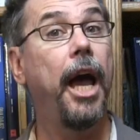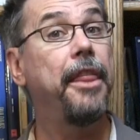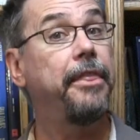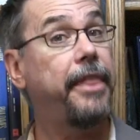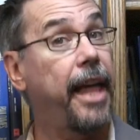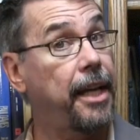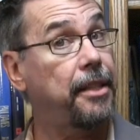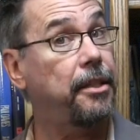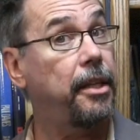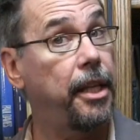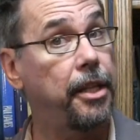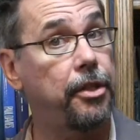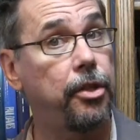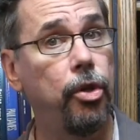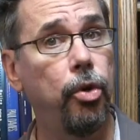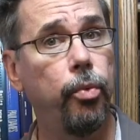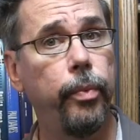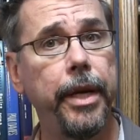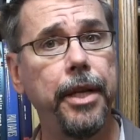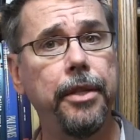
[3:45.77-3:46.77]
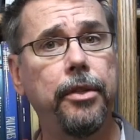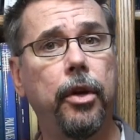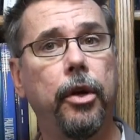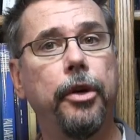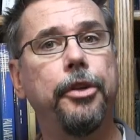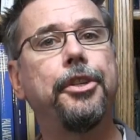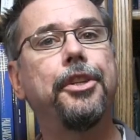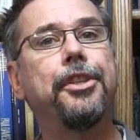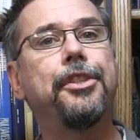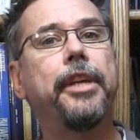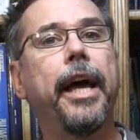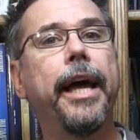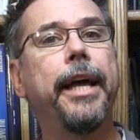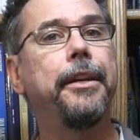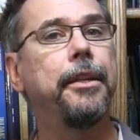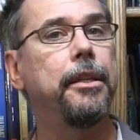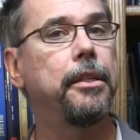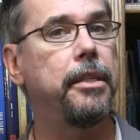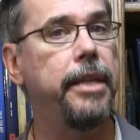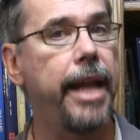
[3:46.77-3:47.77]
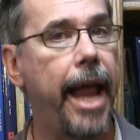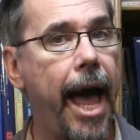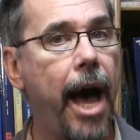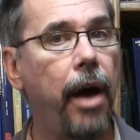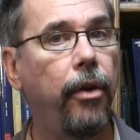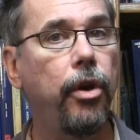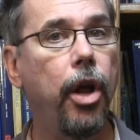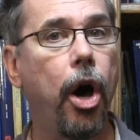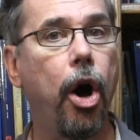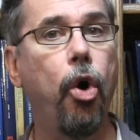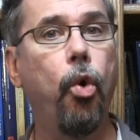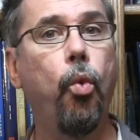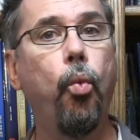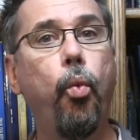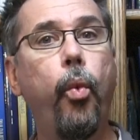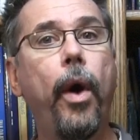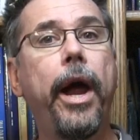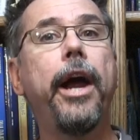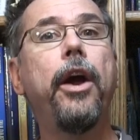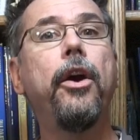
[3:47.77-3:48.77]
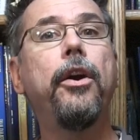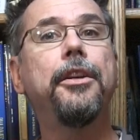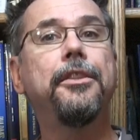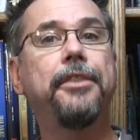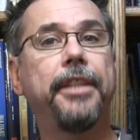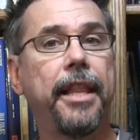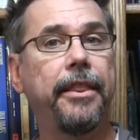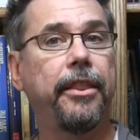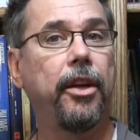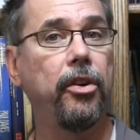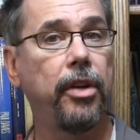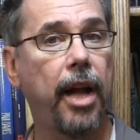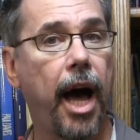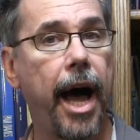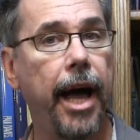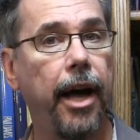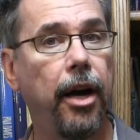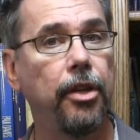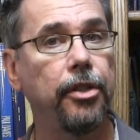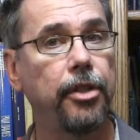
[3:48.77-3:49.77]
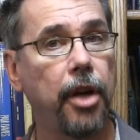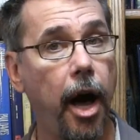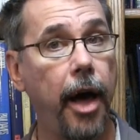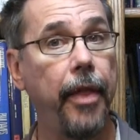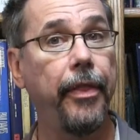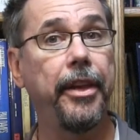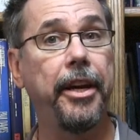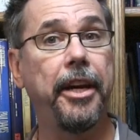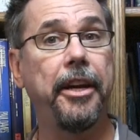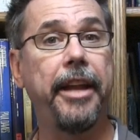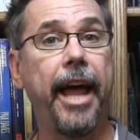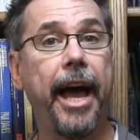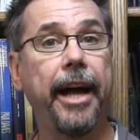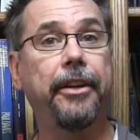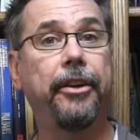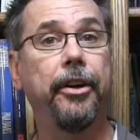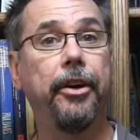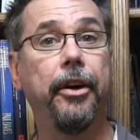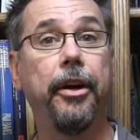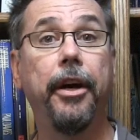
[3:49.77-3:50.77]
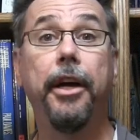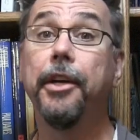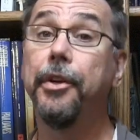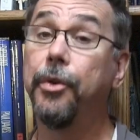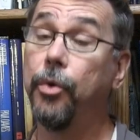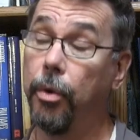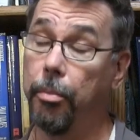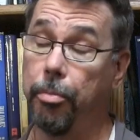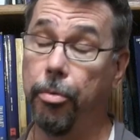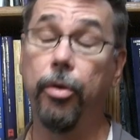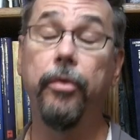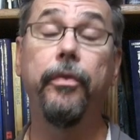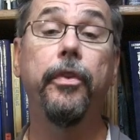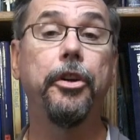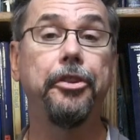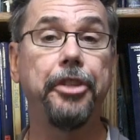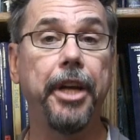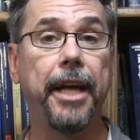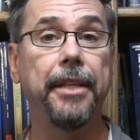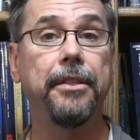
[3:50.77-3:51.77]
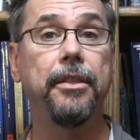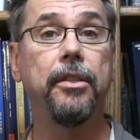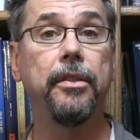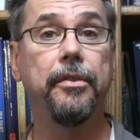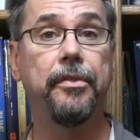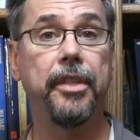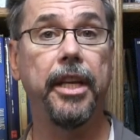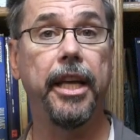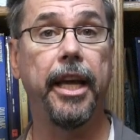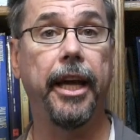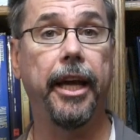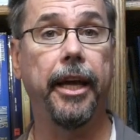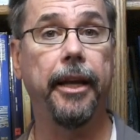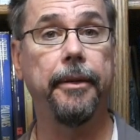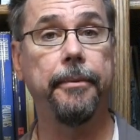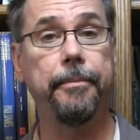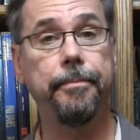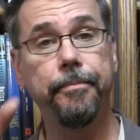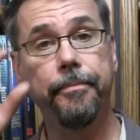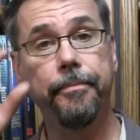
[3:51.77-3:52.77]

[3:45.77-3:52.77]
And thanks to this new research, scientists now know where to set their dials on the detector to improve their chances of seeing it.